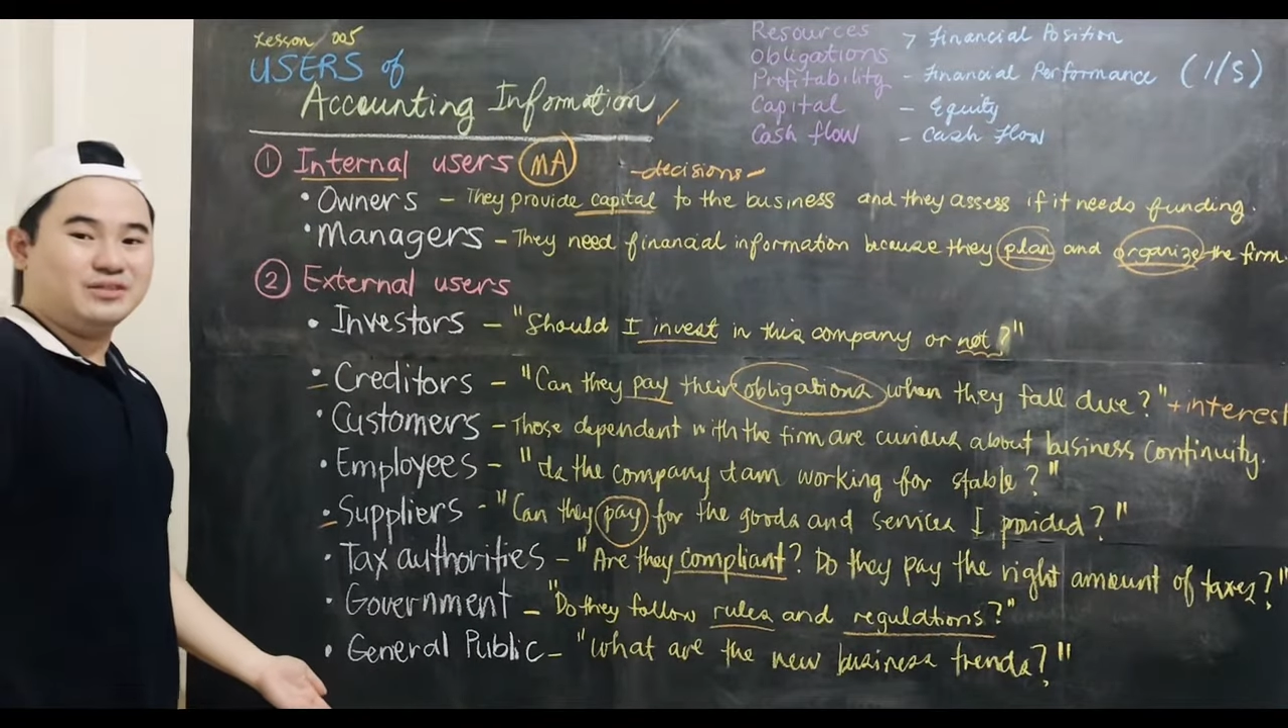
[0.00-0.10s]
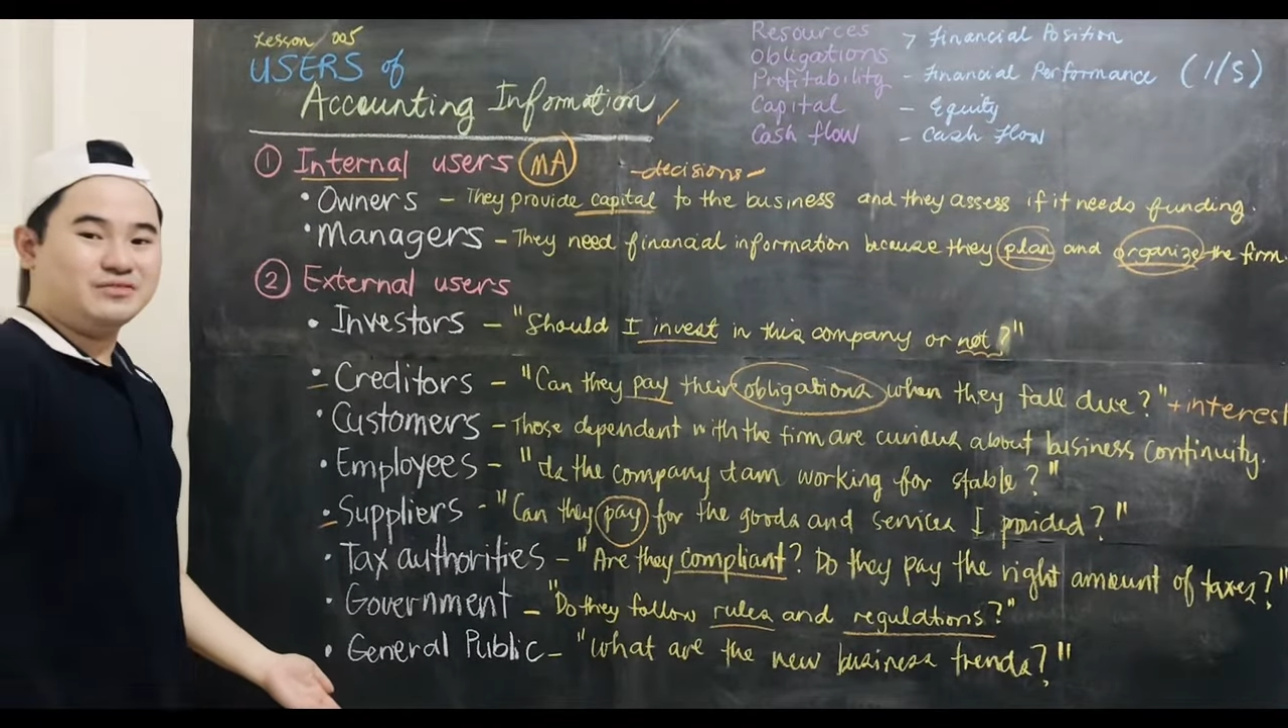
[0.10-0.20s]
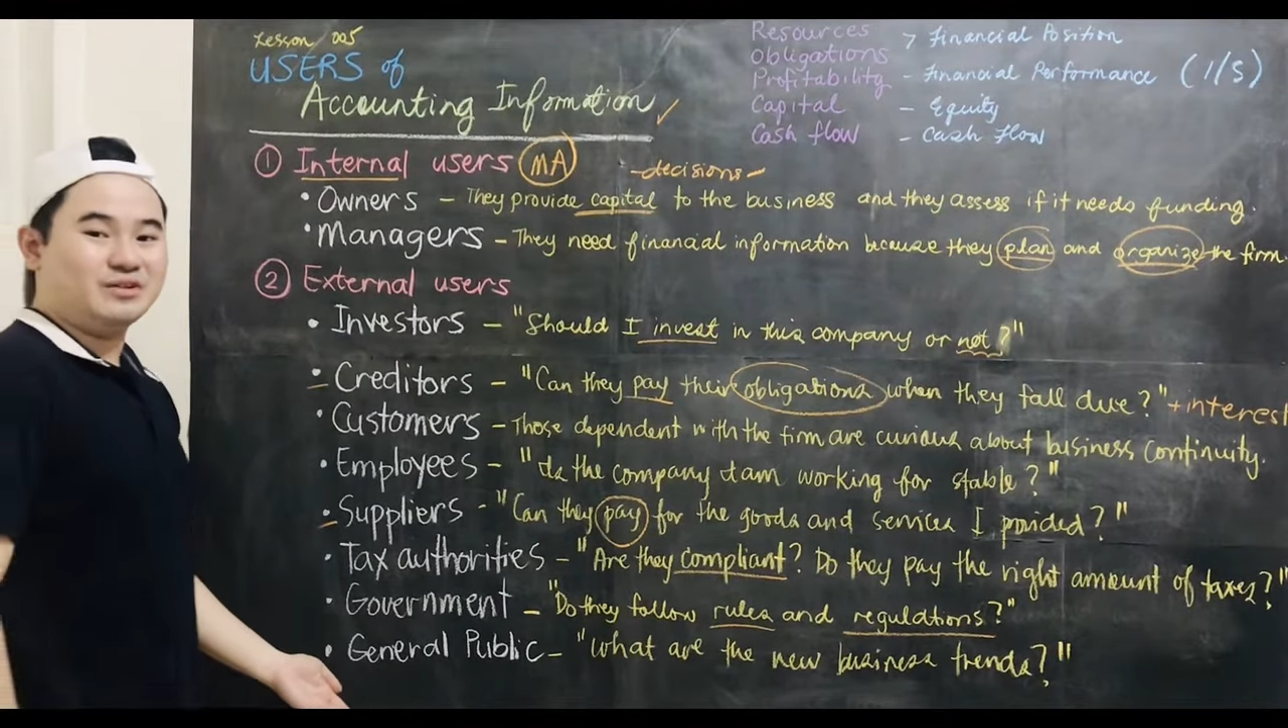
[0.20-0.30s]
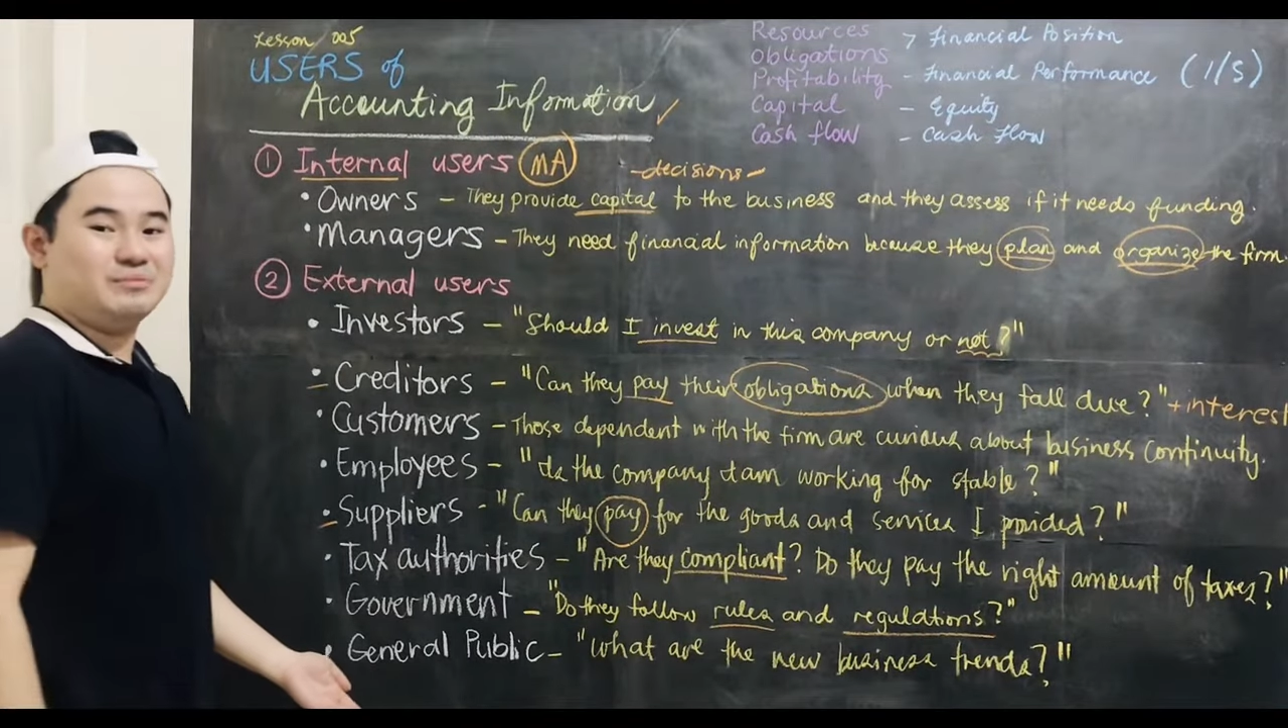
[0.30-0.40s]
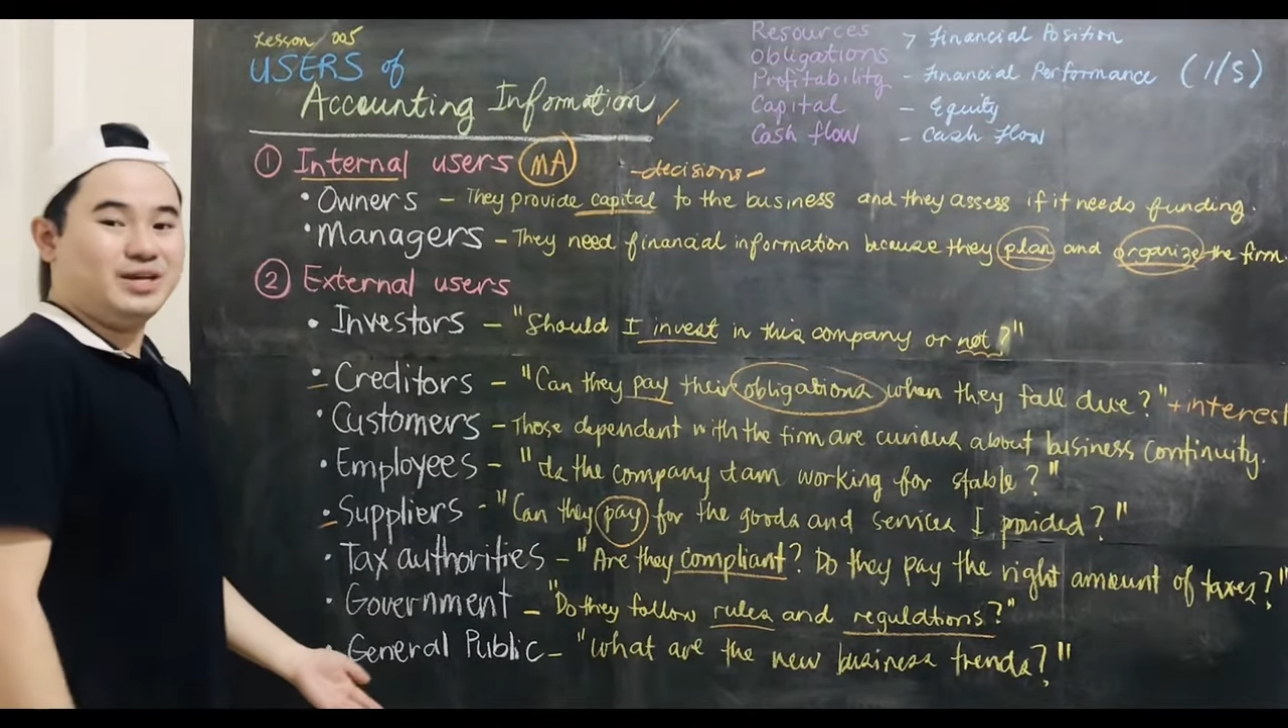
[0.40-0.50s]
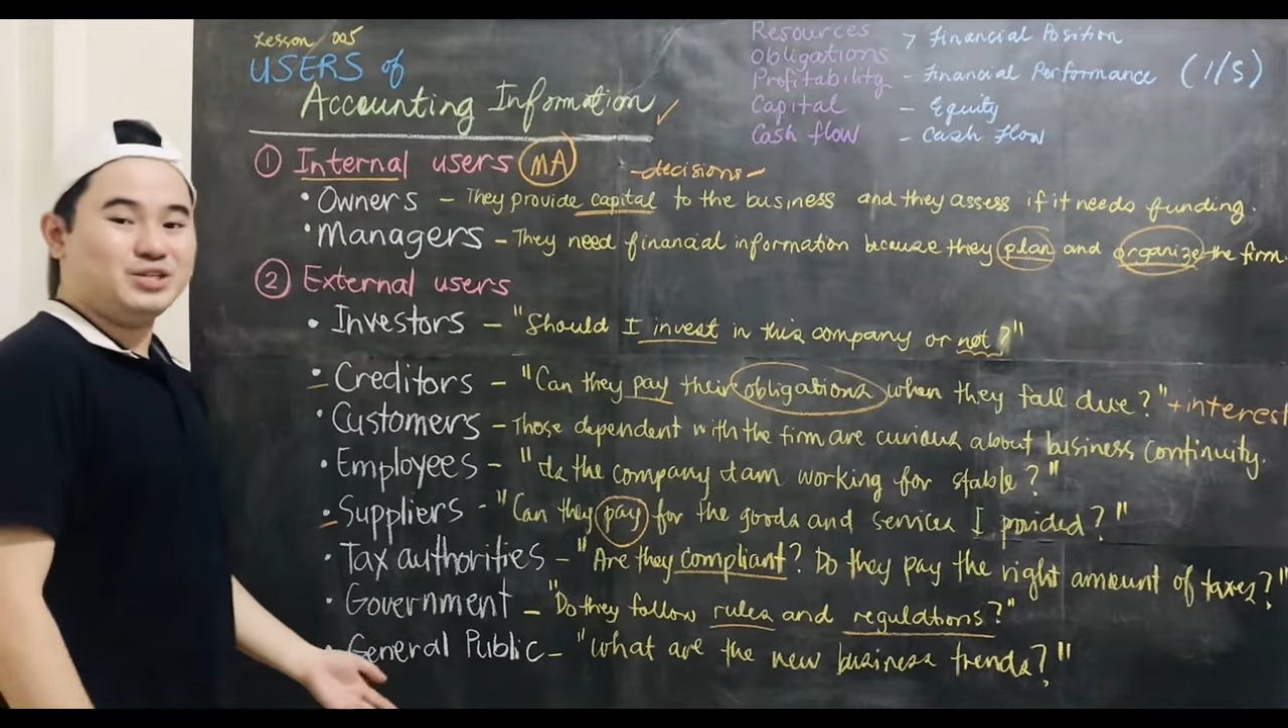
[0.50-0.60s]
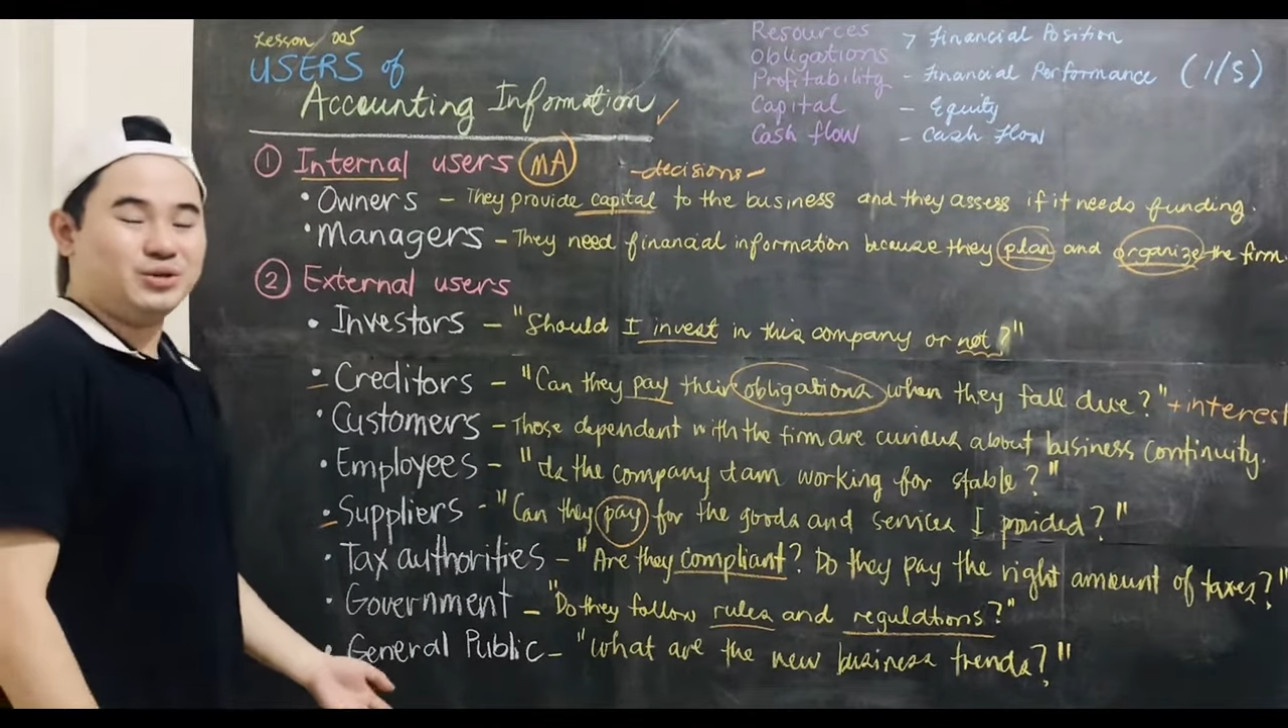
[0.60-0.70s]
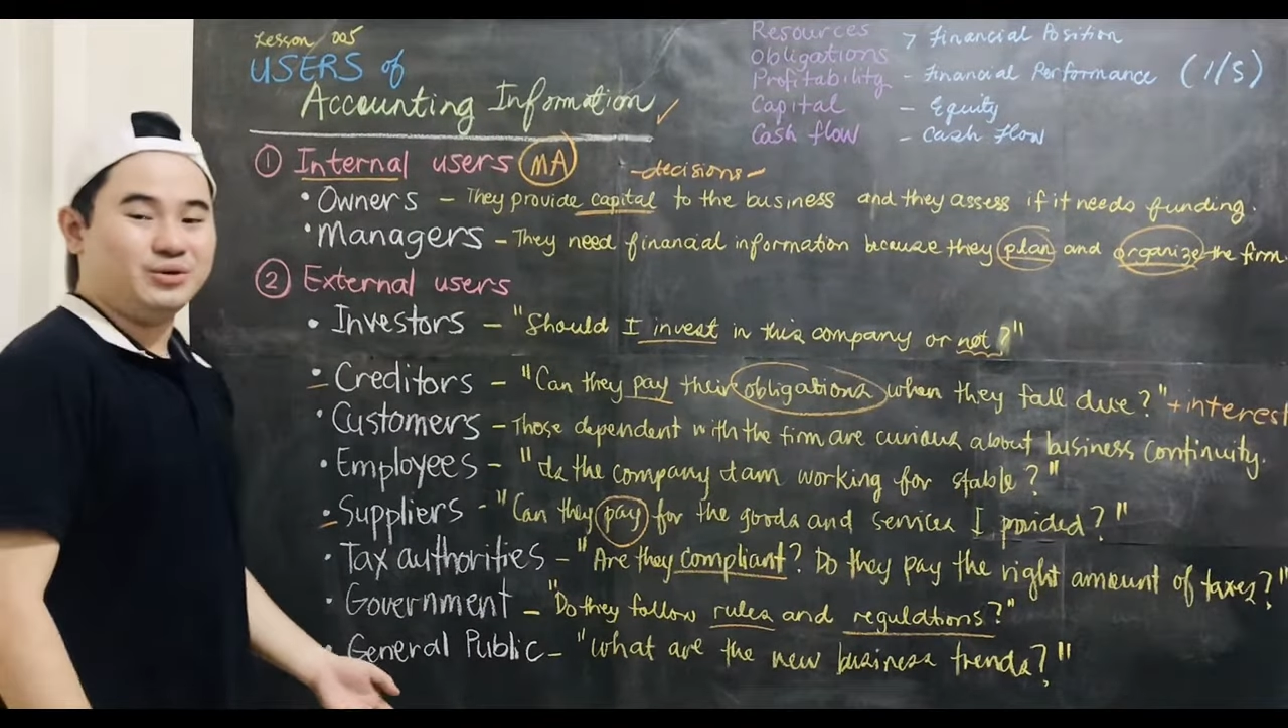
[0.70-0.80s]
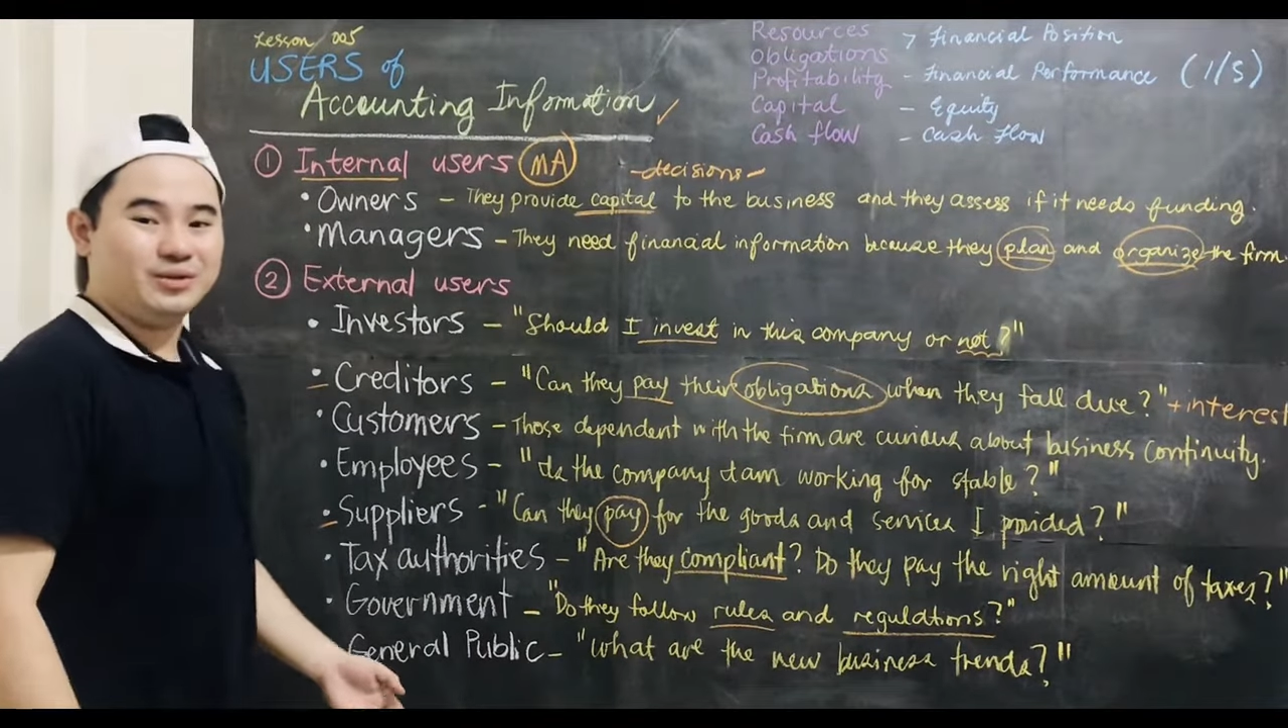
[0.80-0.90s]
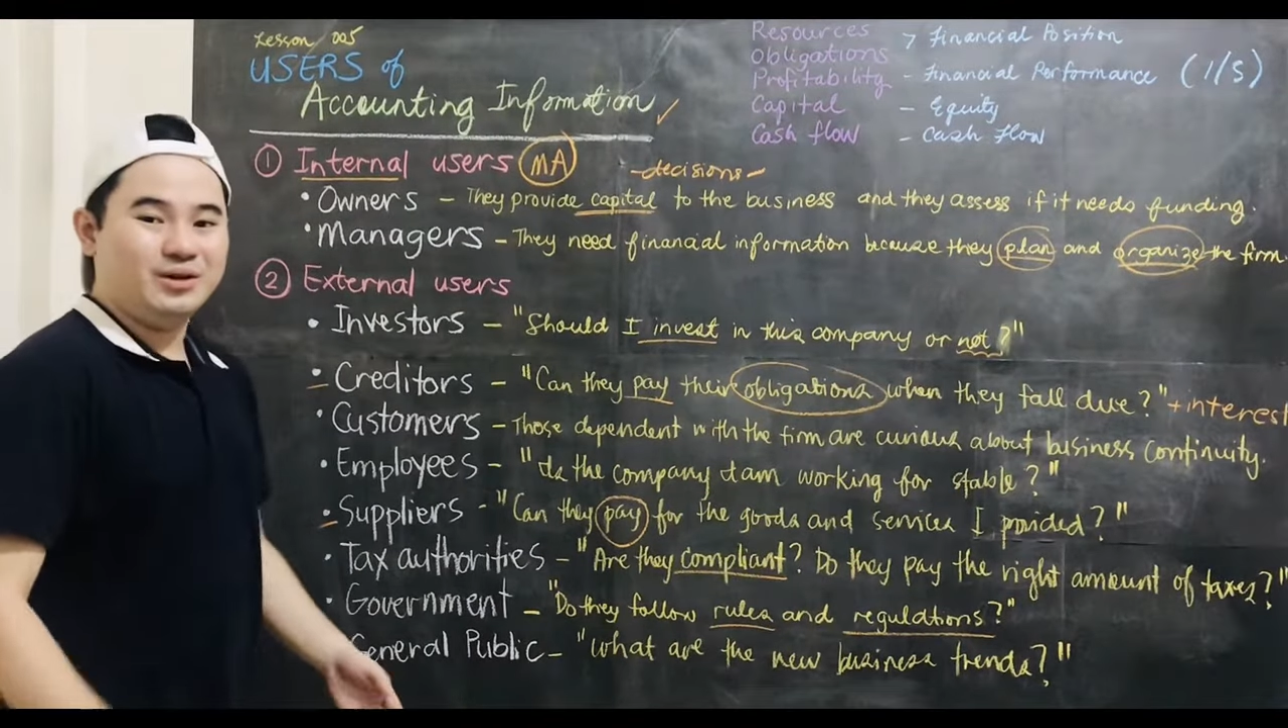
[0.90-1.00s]

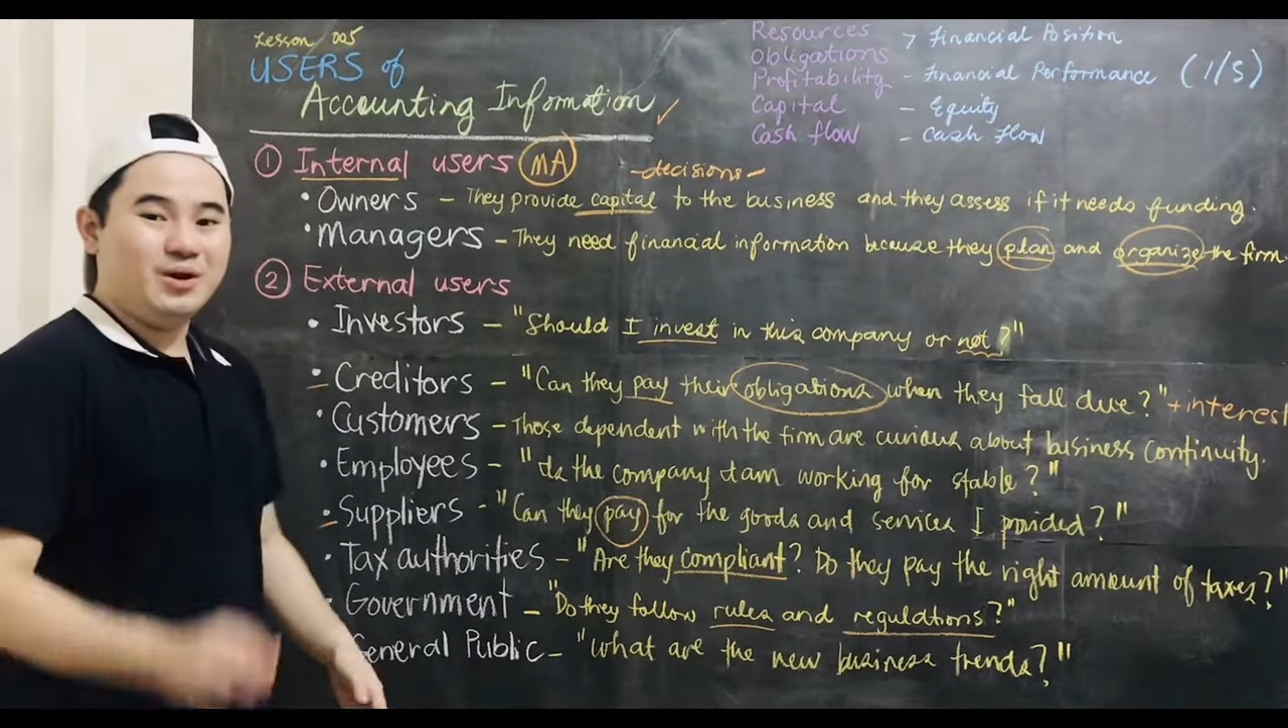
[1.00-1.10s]
information,